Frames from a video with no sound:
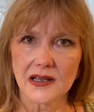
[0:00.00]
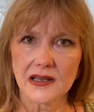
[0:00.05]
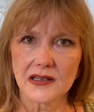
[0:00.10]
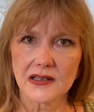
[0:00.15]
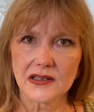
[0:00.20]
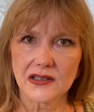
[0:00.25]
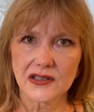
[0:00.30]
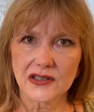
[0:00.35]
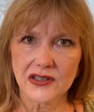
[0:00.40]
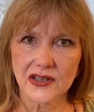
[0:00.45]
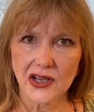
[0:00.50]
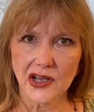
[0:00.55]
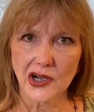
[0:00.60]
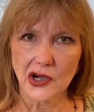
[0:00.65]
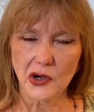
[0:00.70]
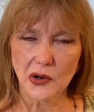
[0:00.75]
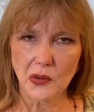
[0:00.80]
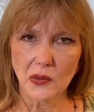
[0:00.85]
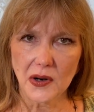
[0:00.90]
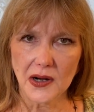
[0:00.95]

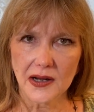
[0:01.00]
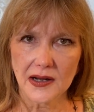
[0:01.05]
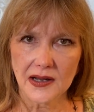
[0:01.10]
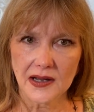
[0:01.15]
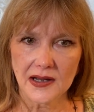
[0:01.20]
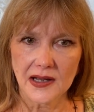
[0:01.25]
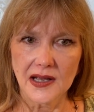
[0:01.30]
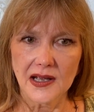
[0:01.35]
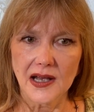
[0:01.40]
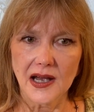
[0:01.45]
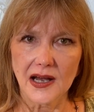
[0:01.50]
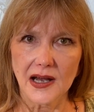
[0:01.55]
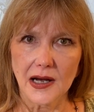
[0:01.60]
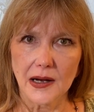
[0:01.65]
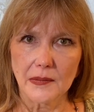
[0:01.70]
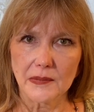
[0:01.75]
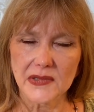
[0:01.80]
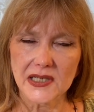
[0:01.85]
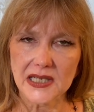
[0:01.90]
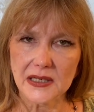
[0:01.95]
So,
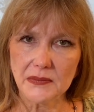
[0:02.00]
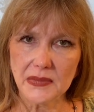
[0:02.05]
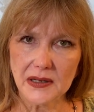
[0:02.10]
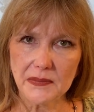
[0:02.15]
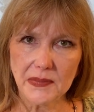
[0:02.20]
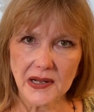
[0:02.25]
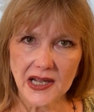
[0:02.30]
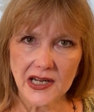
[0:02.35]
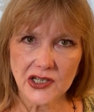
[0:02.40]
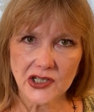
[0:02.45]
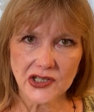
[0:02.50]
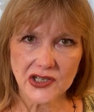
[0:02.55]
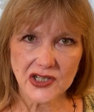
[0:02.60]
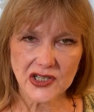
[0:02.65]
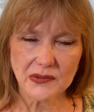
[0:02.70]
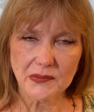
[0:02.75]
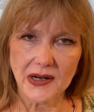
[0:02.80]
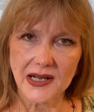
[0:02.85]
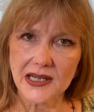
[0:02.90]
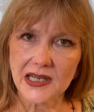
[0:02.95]
TB
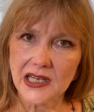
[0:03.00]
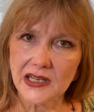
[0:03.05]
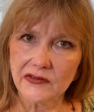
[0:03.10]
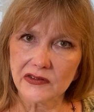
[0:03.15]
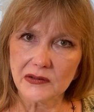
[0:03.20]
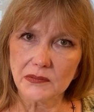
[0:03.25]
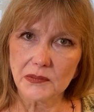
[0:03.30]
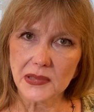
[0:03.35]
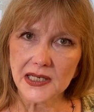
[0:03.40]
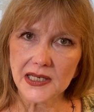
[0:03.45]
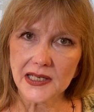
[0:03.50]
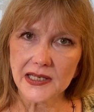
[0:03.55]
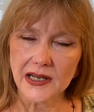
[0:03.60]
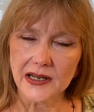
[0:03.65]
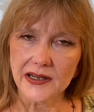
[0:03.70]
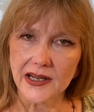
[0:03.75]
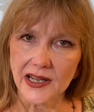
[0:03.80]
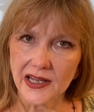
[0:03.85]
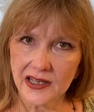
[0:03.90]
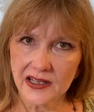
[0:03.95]
patients might even be in a
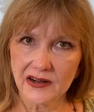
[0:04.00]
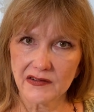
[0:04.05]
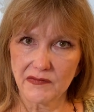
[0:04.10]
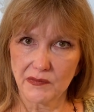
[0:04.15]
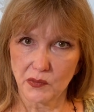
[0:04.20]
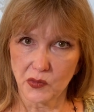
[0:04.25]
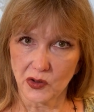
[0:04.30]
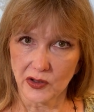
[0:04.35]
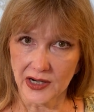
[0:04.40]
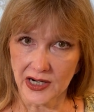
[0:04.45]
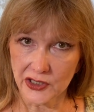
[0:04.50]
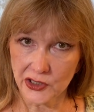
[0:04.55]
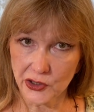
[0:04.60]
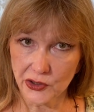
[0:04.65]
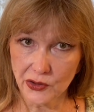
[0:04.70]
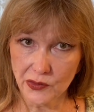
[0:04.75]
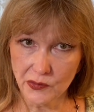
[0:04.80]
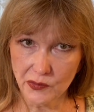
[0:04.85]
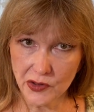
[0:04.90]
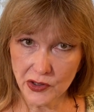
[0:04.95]
negative
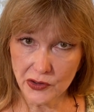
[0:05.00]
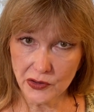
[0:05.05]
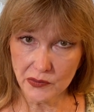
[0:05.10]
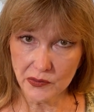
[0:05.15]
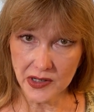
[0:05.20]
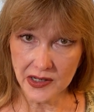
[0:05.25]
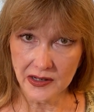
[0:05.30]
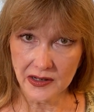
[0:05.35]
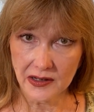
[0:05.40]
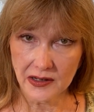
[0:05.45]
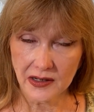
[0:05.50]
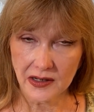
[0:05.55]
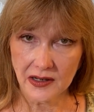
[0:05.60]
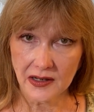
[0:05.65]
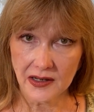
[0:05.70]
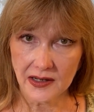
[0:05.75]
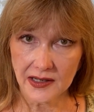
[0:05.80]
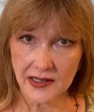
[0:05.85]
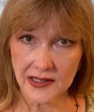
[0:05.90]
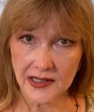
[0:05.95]
pressure room
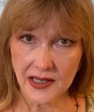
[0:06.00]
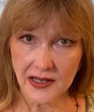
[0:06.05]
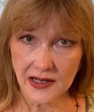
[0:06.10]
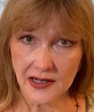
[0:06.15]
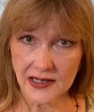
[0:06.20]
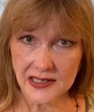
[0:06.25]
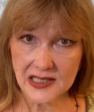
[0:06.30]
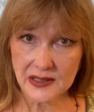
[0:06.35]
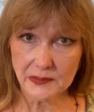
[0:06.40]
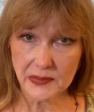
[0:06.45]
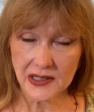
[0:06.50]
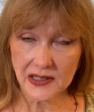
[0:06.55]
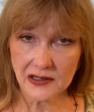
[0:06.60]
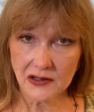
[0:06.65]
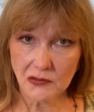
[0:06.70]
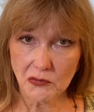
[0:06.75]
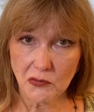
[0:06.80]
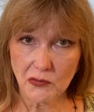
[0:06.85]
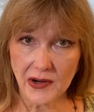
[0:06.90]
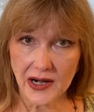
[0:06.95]
in the
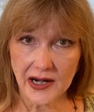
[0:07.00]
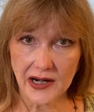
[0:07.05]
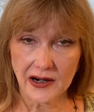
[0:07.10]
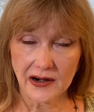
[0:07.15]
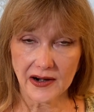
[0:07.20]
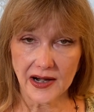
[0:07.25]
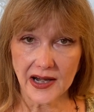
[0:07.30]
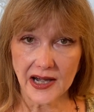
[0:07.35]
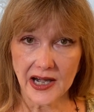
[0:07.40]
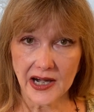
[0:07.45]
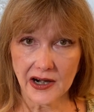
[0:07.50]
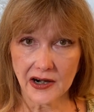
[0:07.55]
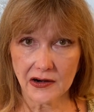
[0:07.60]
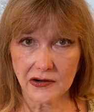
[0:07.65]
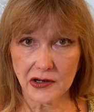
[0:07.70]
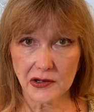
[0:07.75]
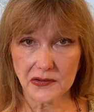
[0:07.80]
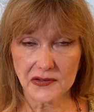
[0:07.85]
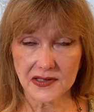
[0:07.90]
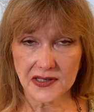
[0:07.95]
hospital where air
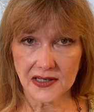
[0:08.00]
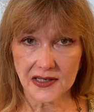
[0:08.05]
goes